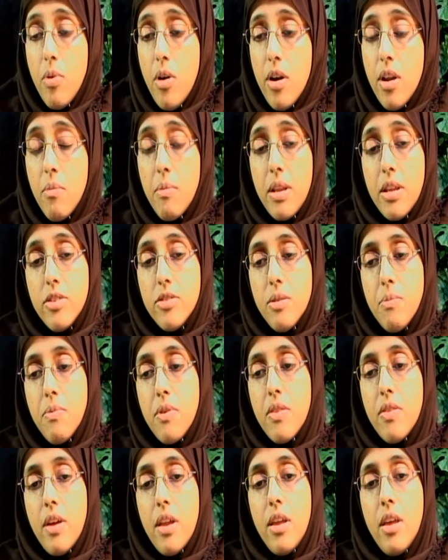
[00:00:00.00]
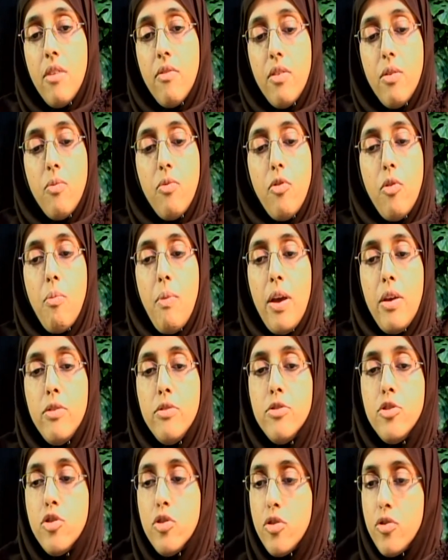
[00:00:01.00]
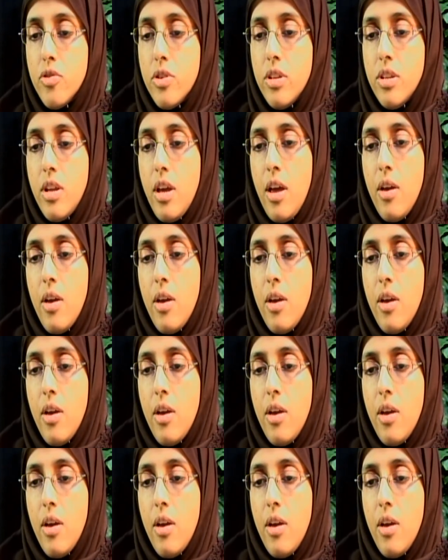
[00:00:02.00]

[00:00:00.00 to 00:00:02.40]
part. I mean, it's something that even for my own children,